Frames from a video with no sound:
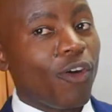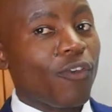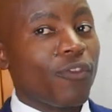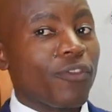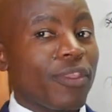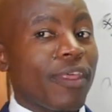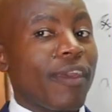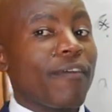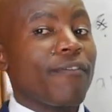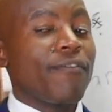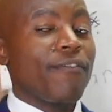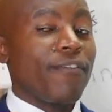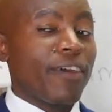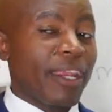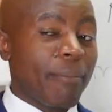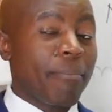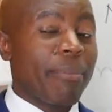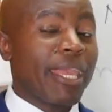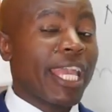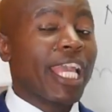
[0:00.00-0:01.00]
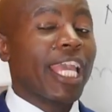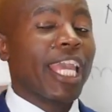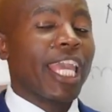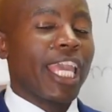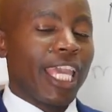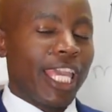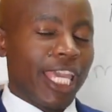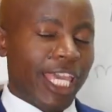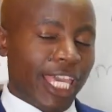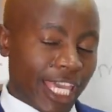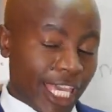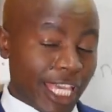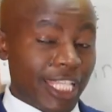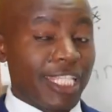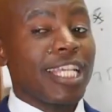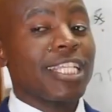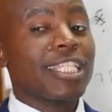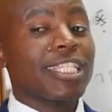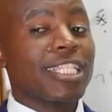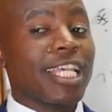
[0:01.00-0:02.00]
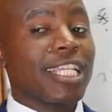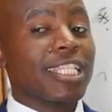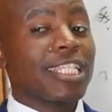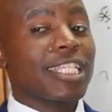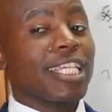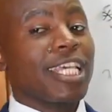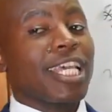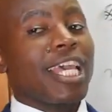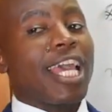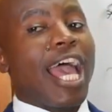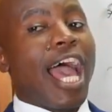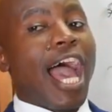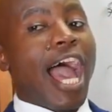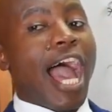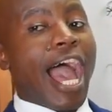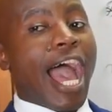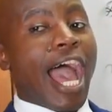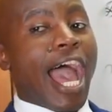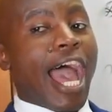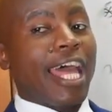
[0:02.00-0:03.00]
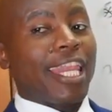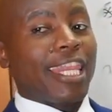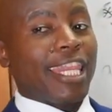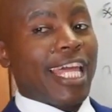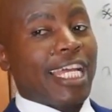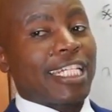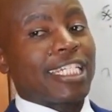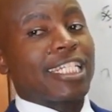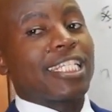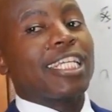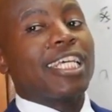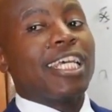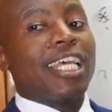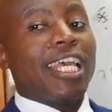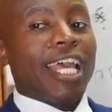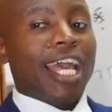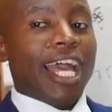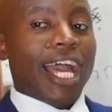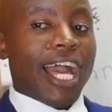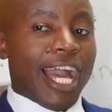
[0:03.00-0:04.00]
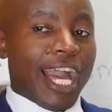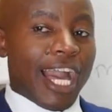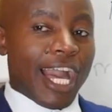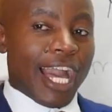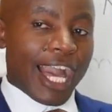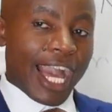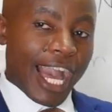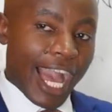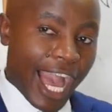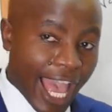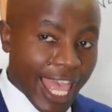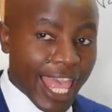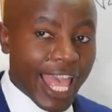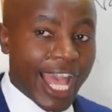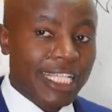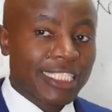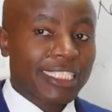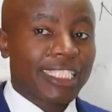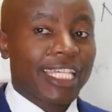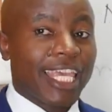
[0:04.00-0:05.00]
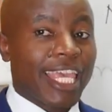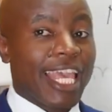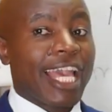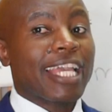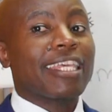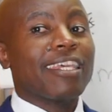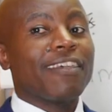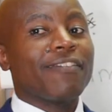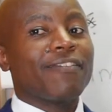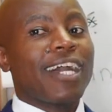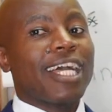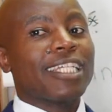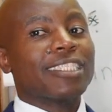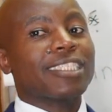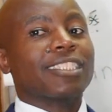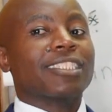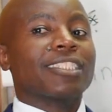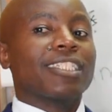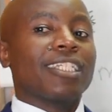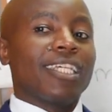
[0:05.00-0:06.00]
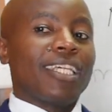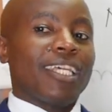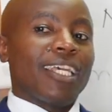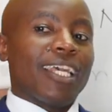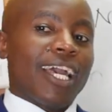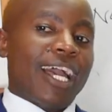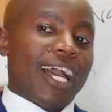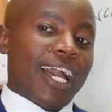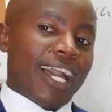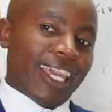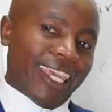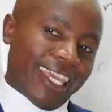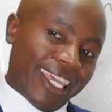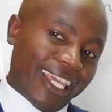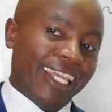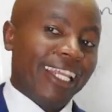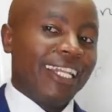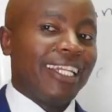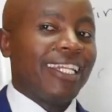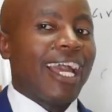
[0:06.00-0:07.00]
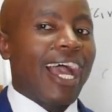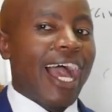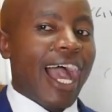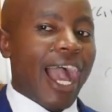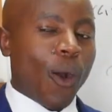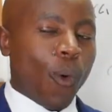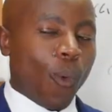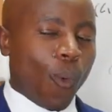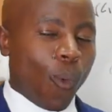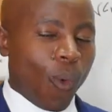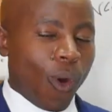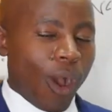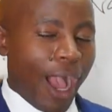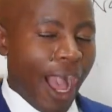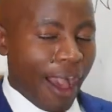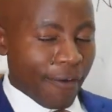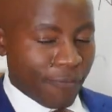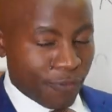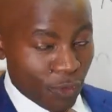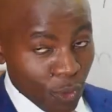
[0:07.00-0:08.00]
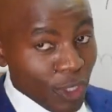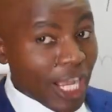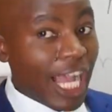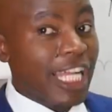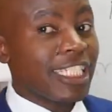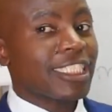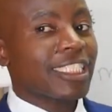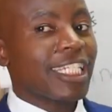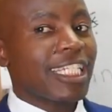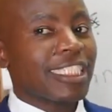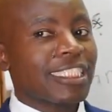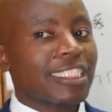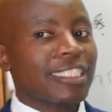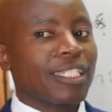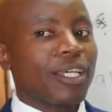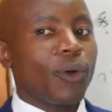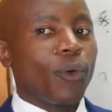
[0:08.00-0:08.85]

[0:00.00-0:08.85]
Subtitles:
of the very big agencies that hires caregivers in a few countries.